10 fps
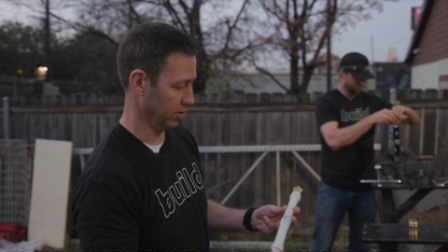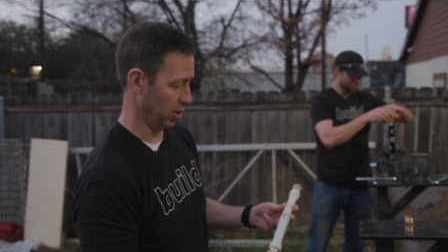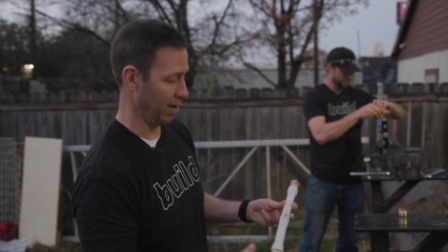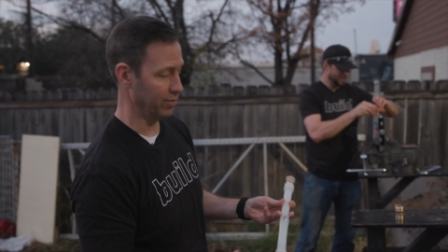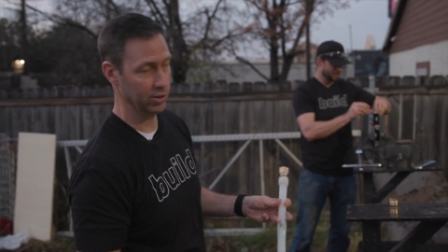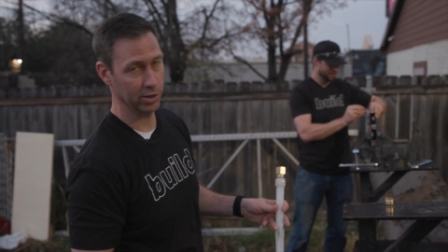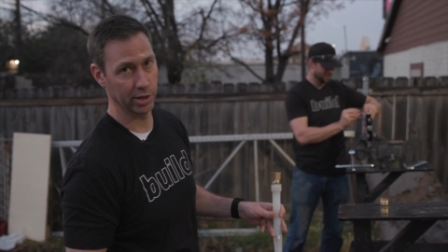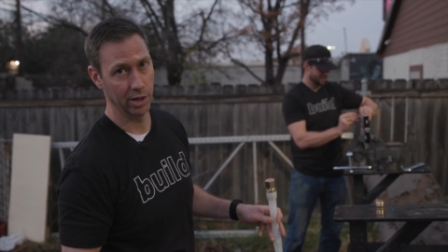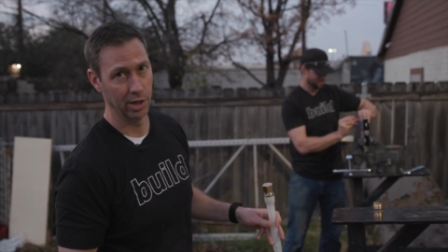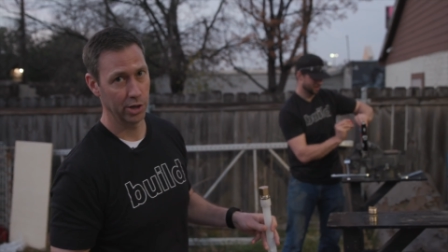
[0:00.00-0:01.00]
Which so
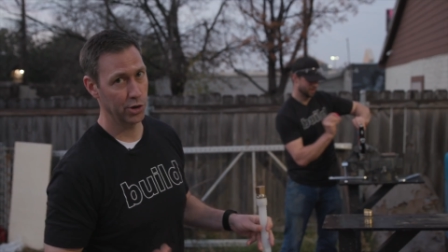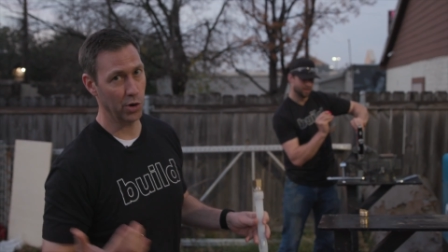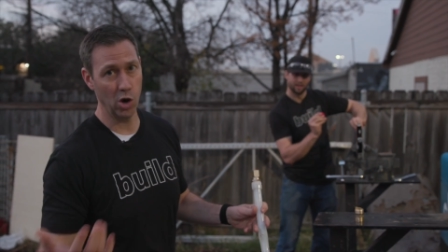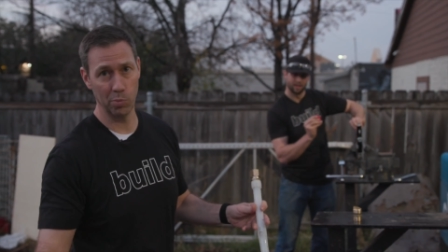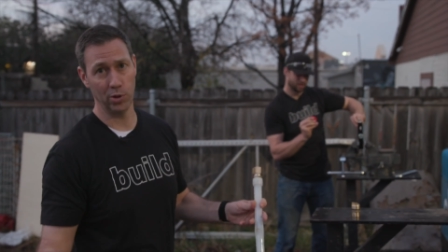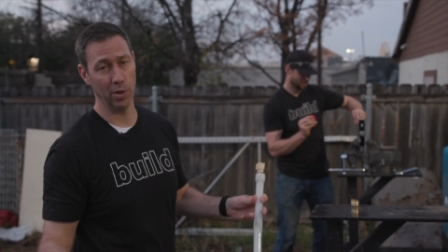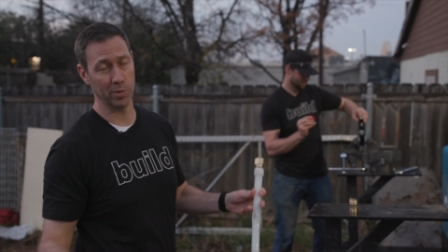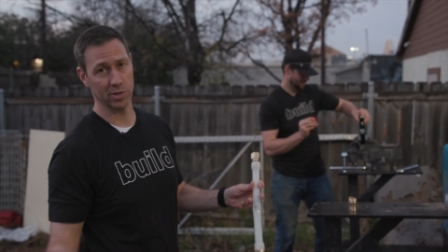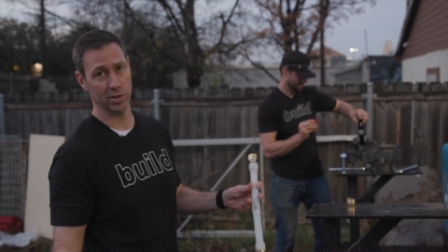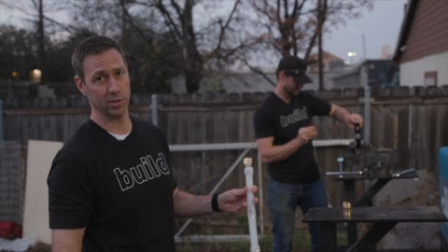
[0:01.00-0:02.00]
obviously your home
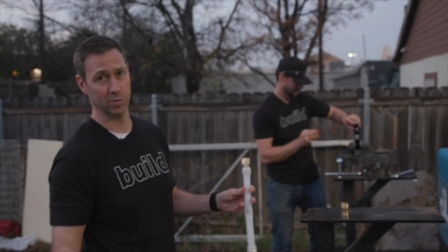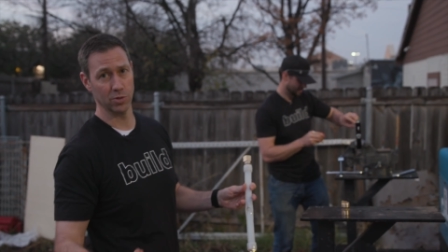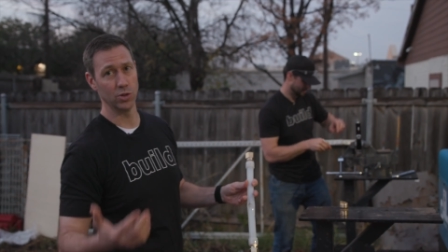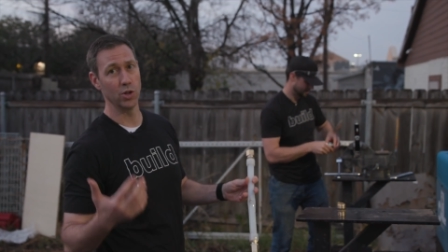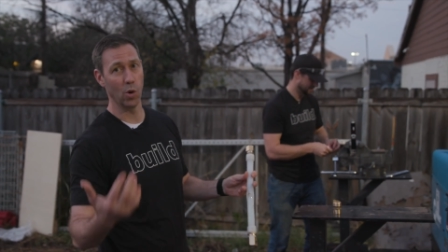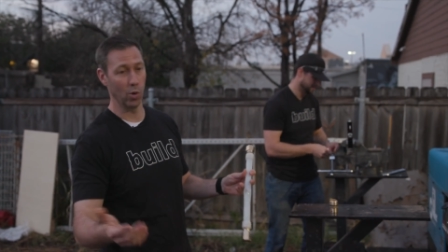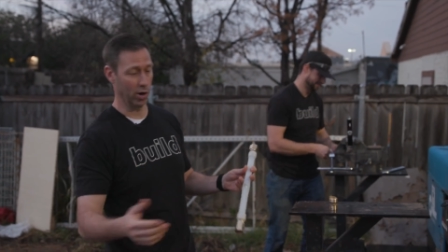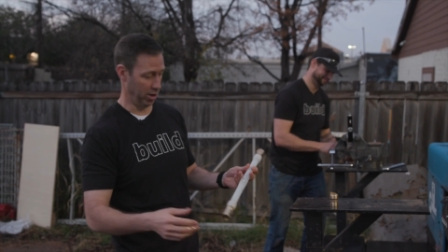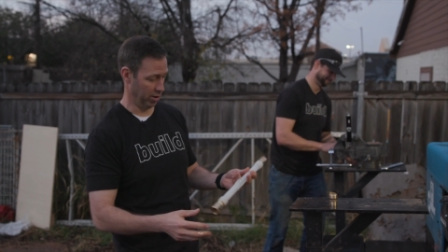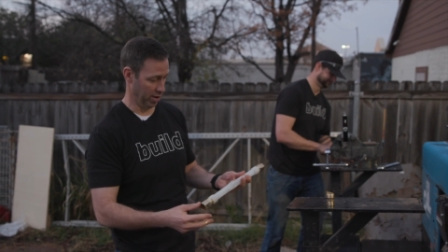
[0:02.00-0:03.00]
plumbing system's
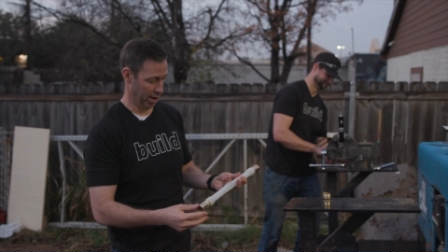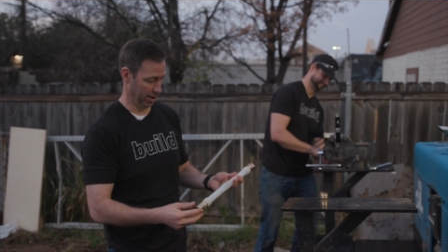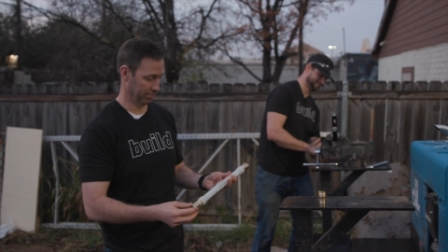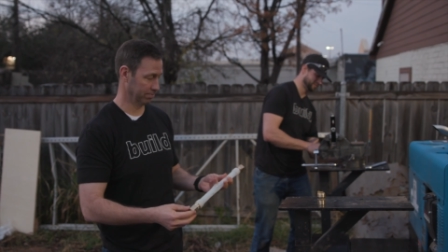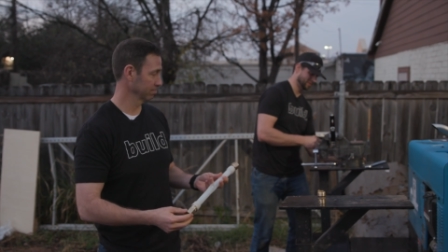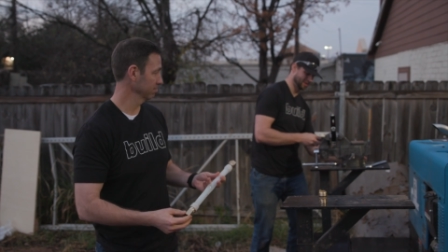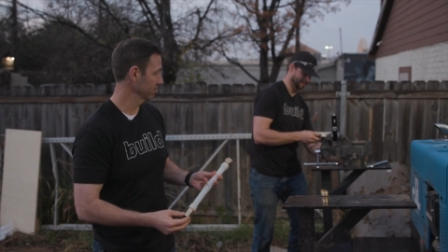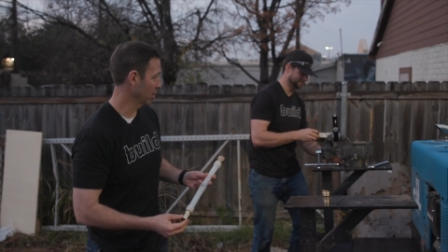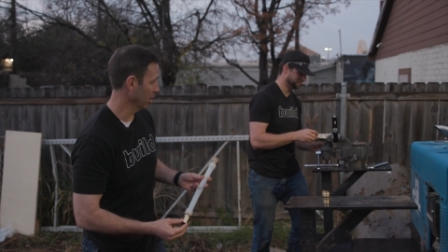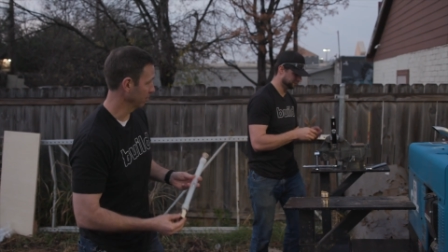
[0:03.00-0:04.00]
nowhere near that.
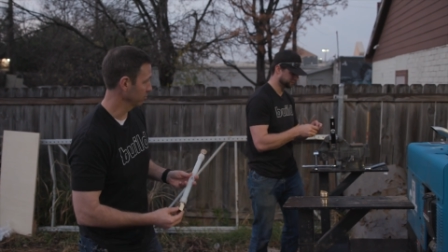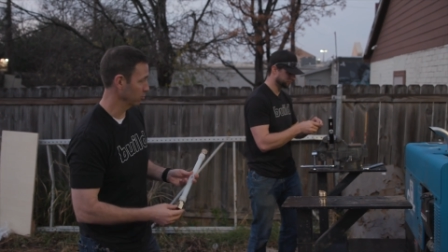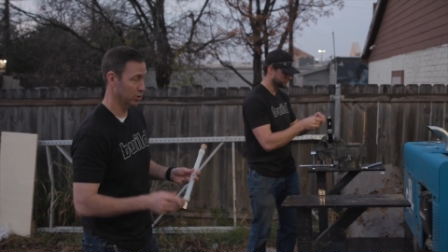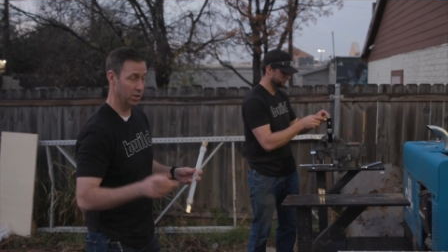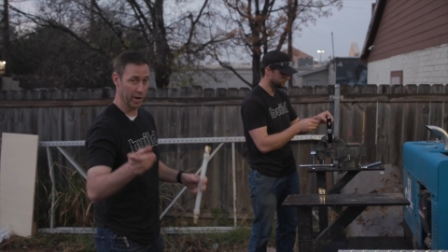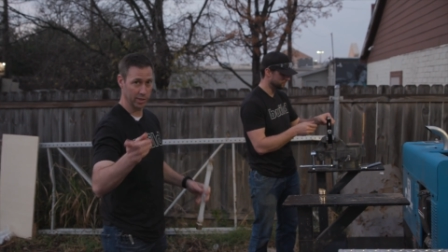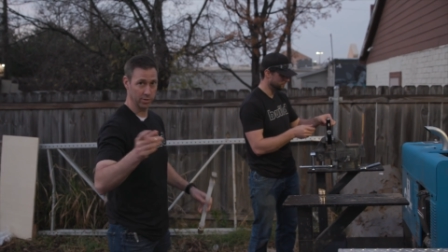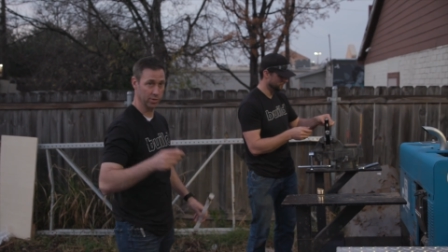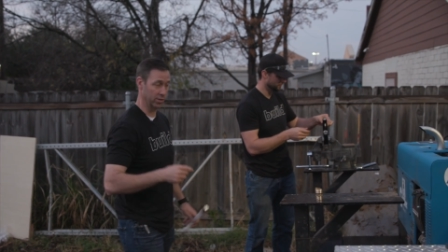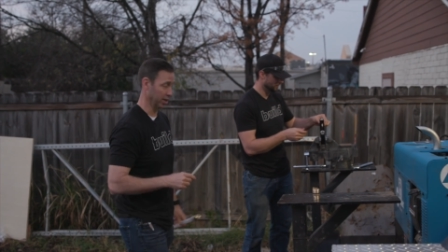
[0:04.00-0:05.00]
All right, let's get back to it in a